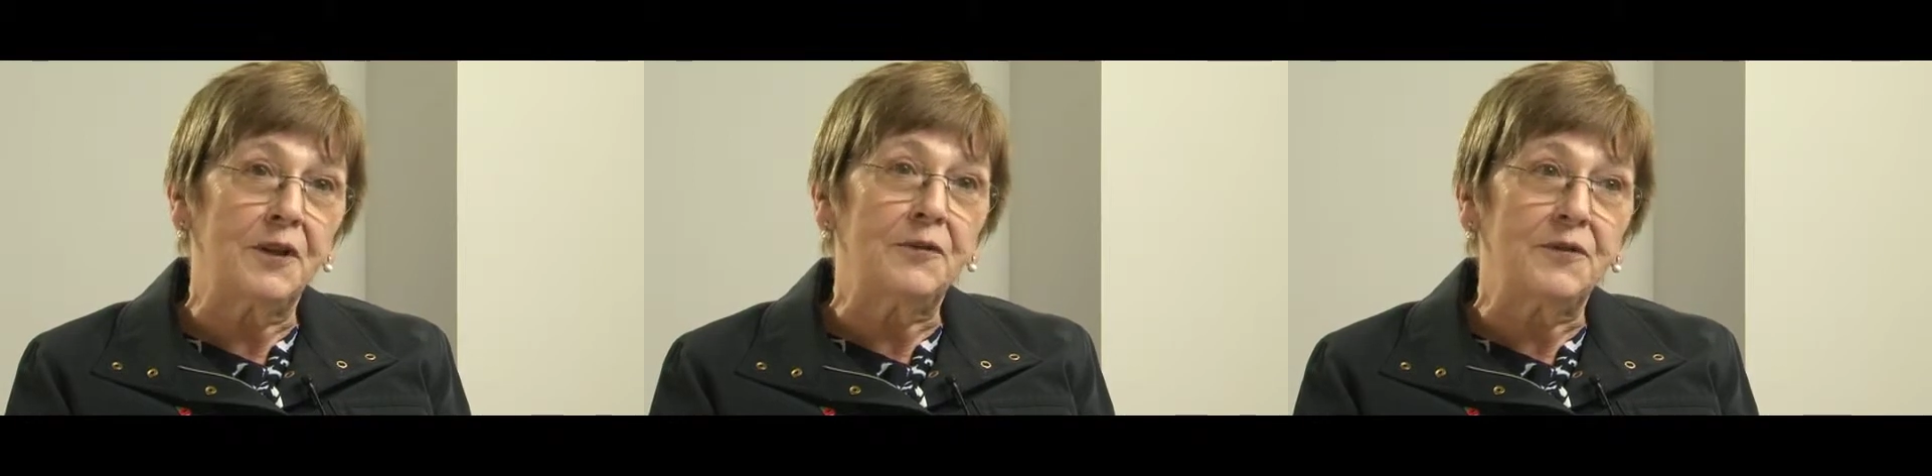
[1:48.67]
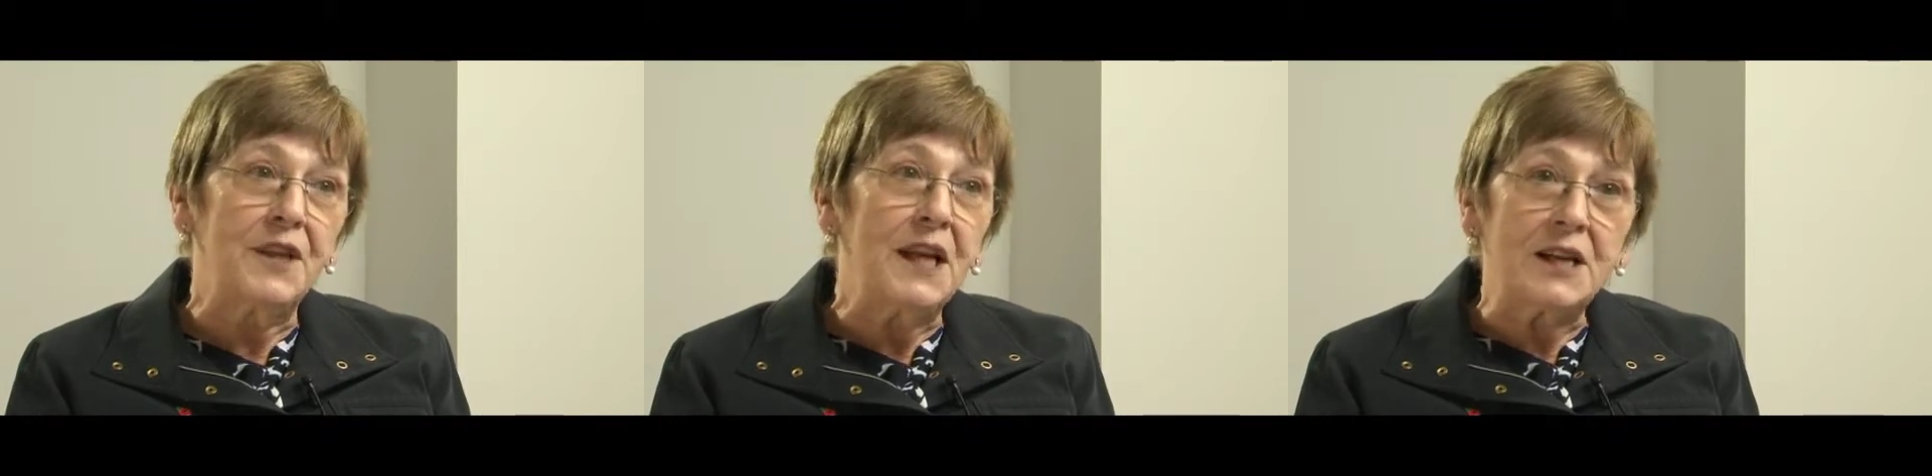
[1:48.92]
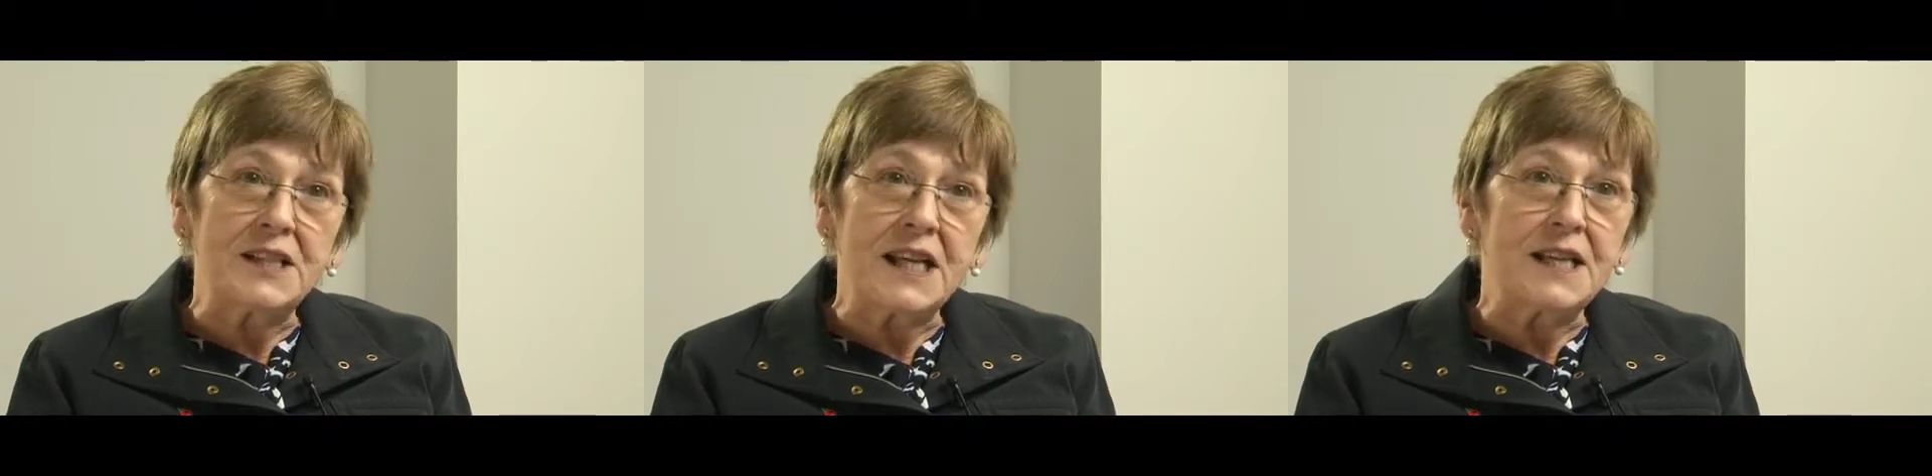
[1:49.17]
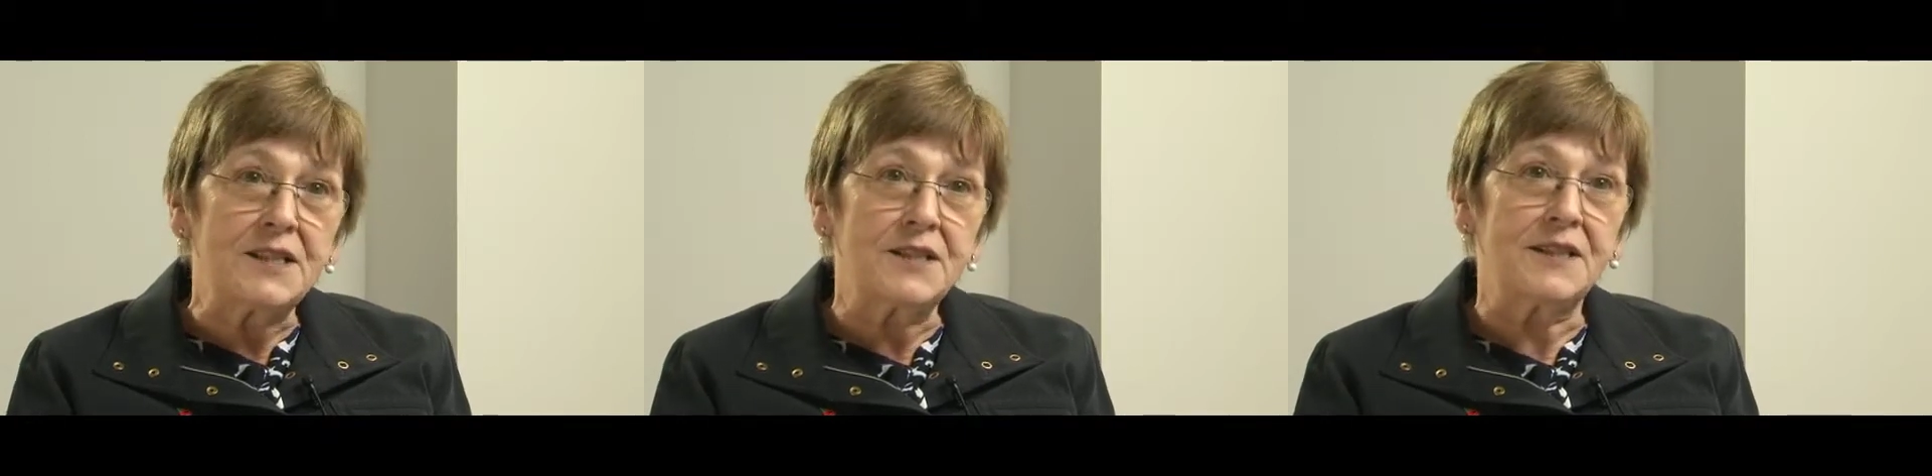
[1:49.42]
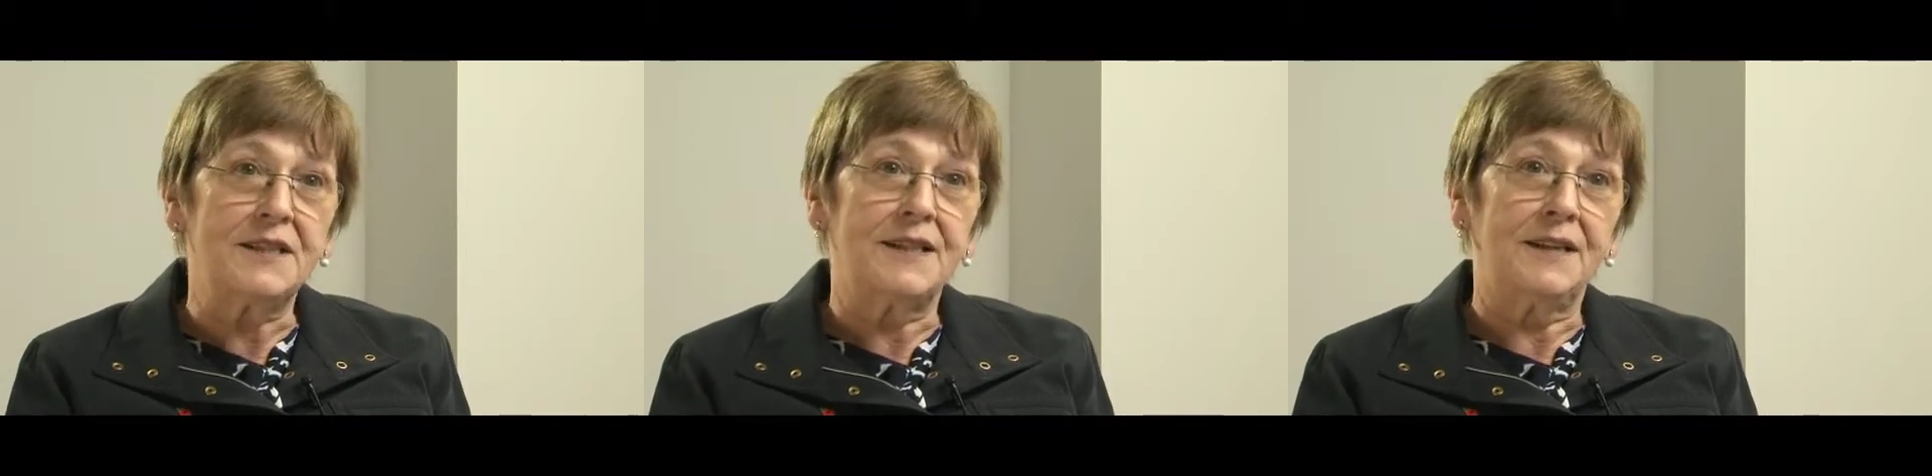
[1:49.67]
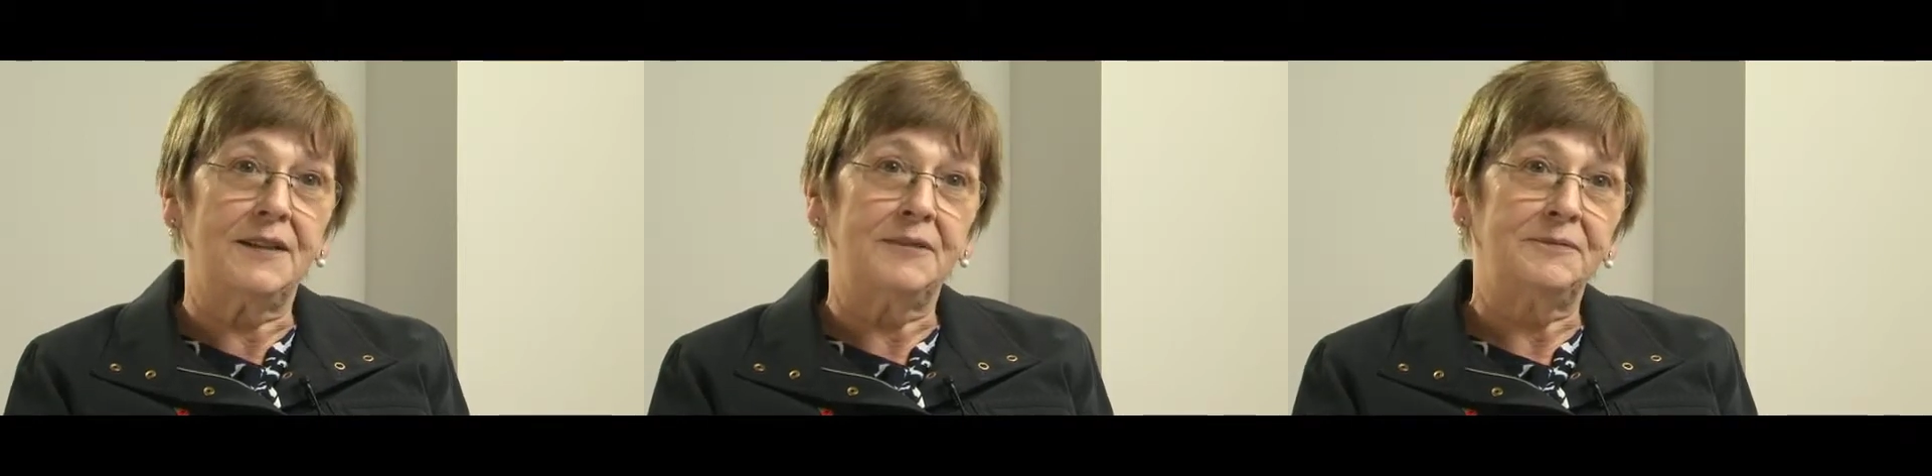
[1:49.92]
of their
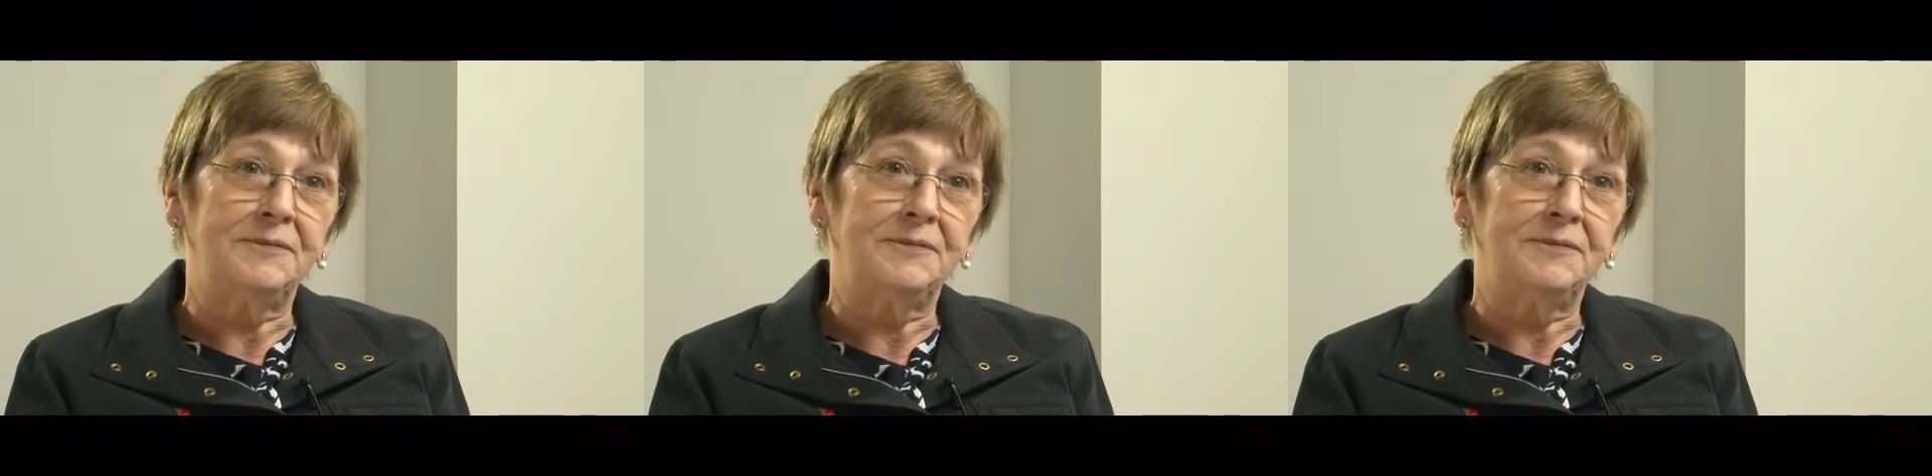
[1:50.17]
destiny.